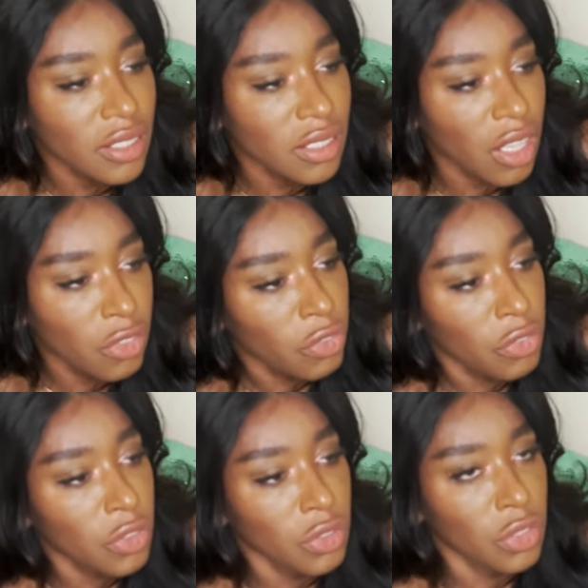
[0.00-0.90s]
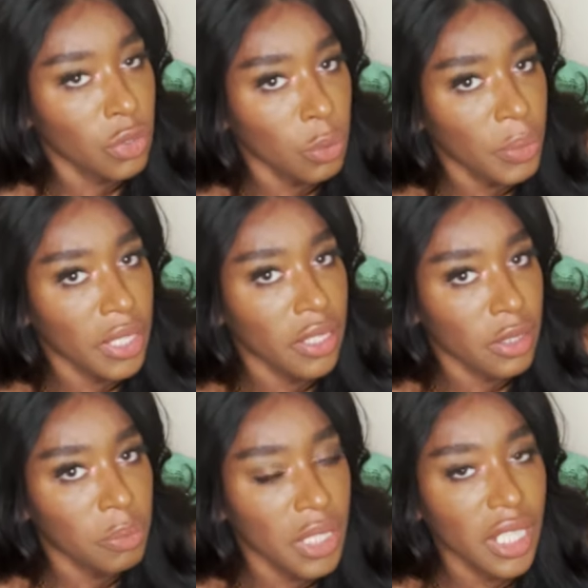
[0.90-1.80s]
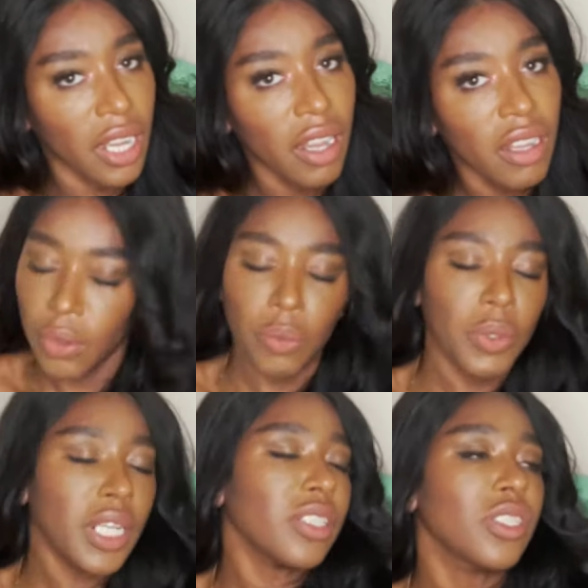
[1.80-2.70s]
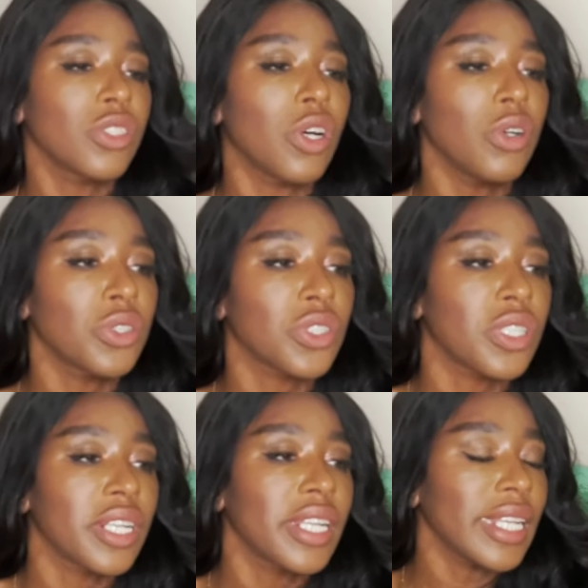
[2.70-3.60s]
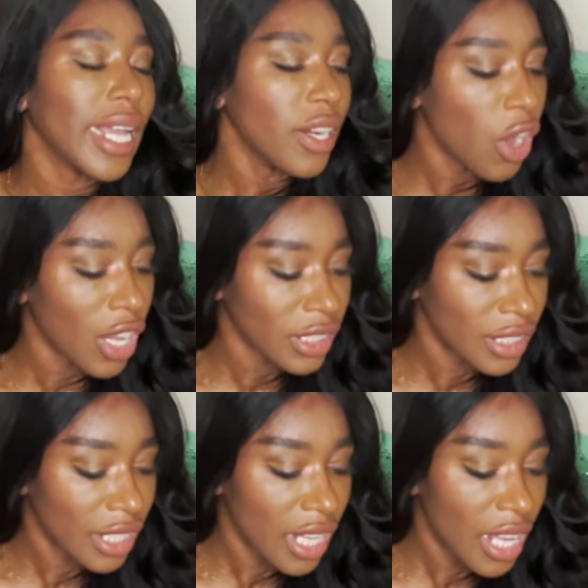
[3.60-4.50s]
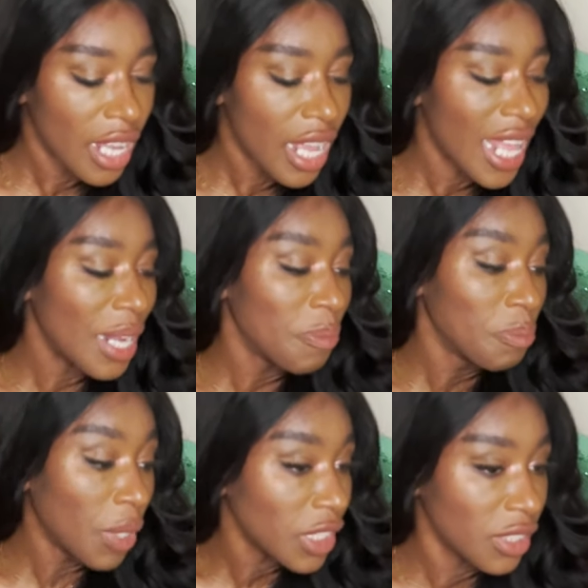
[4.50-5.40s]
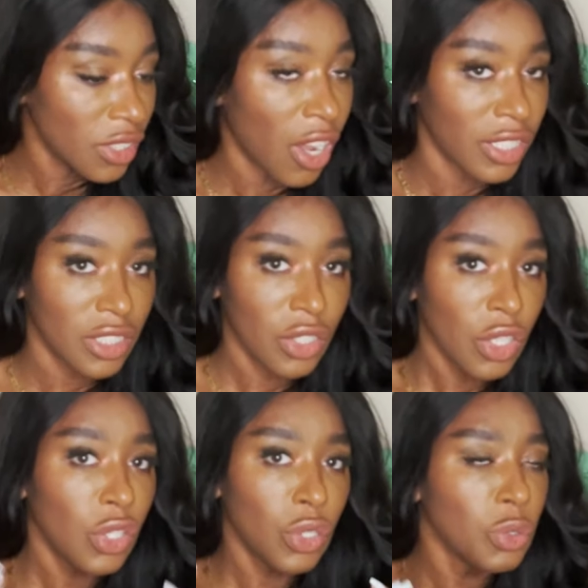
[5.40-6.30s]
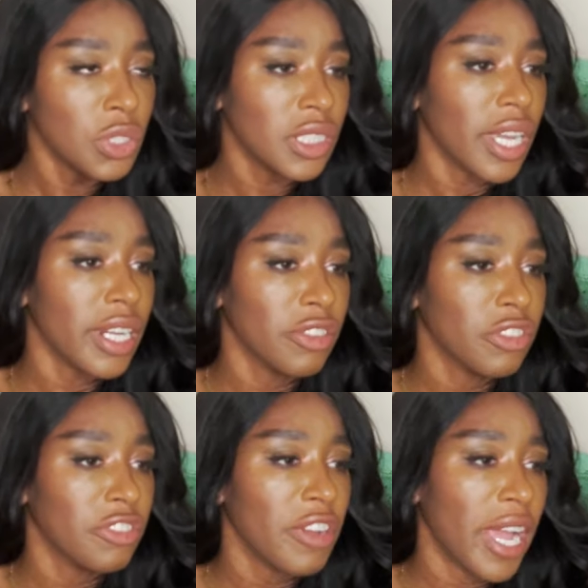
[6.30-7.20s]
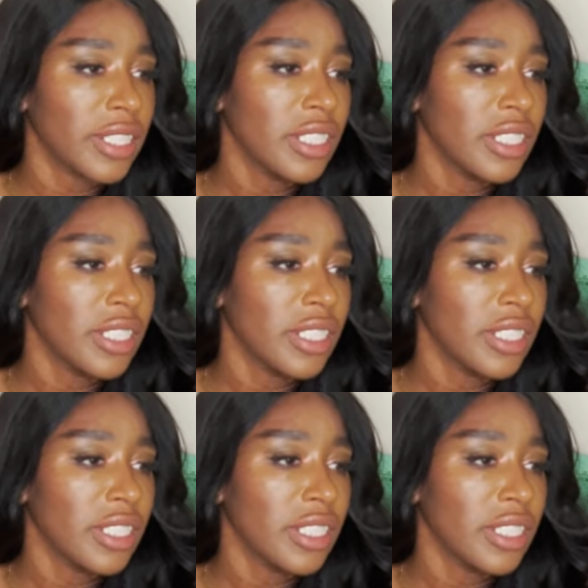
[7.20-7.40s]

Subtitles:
of consuming this media. We as a culture cannot and must not lose sight of the fact